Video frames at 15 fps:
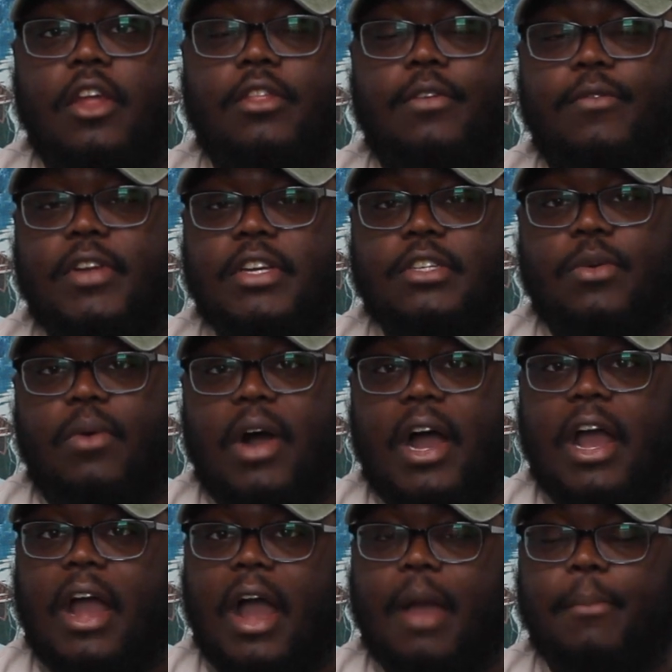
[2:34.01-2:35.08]
The reason
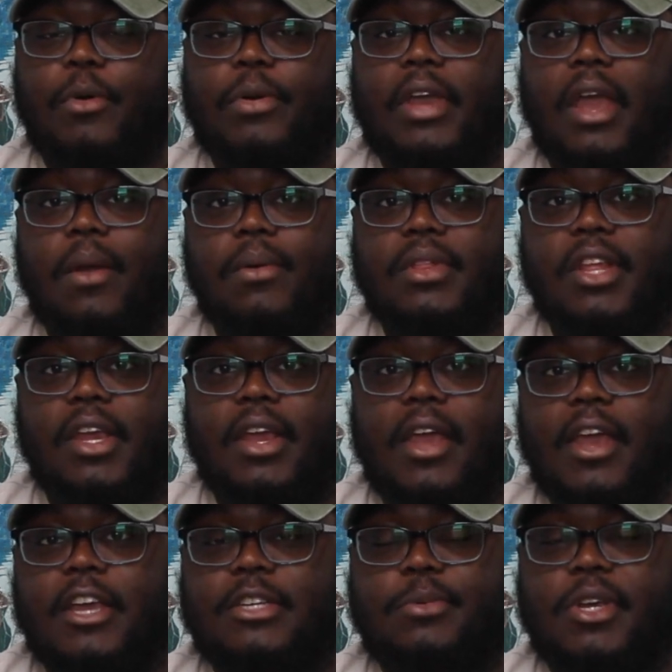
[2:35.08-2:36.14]
why I'm okay with it
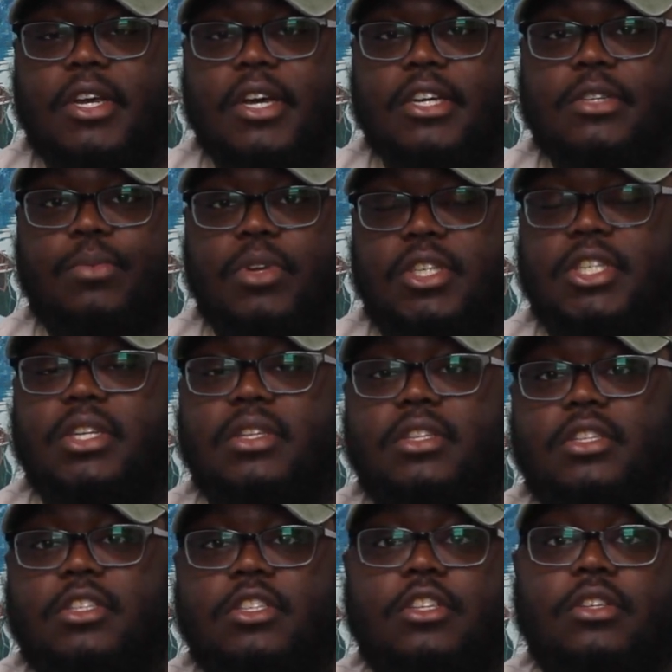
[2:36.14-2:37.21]
is because with
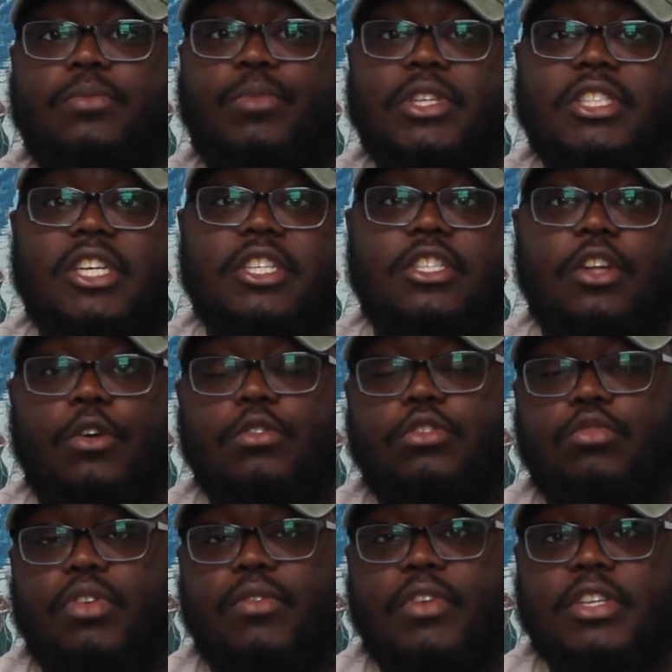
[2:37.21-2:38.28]
just those
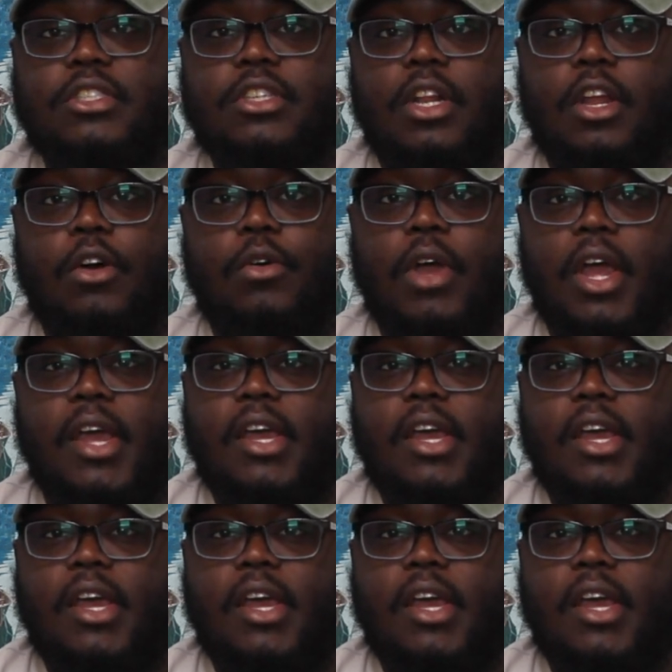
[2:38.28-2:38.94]
three reasons alone,